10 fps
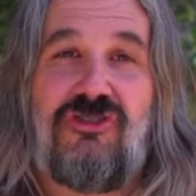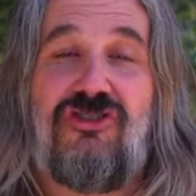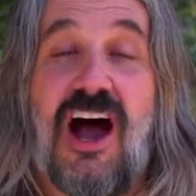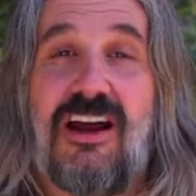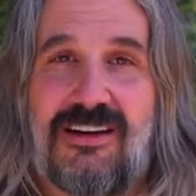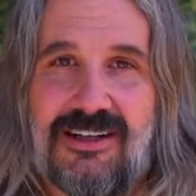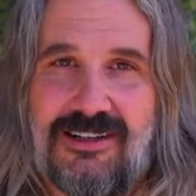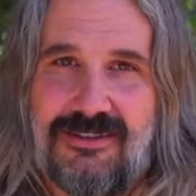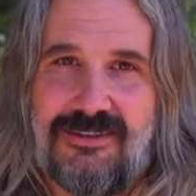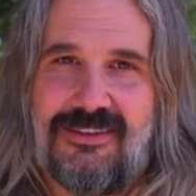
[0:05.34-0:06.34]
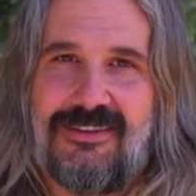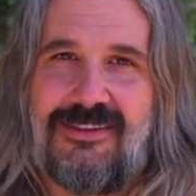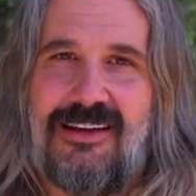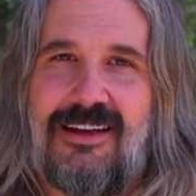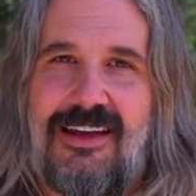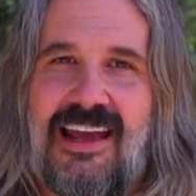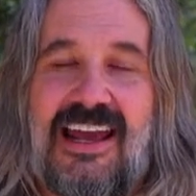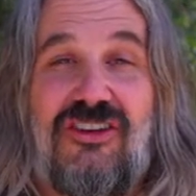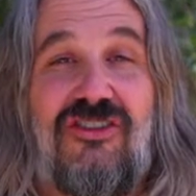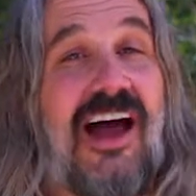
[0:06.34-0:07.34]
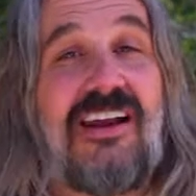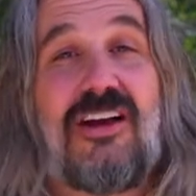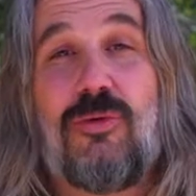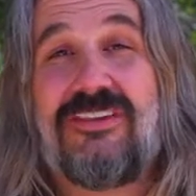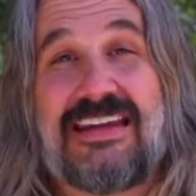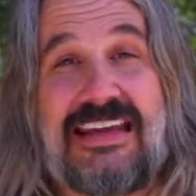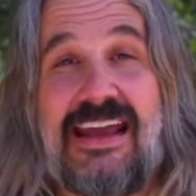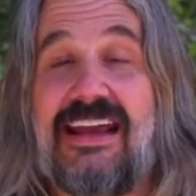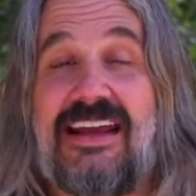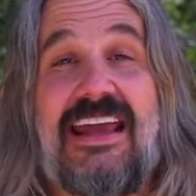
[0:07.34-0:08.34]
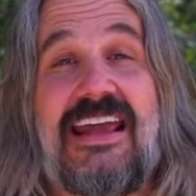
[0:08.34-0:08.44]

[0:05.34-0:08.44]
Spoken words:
Janaka. Janaka was a king.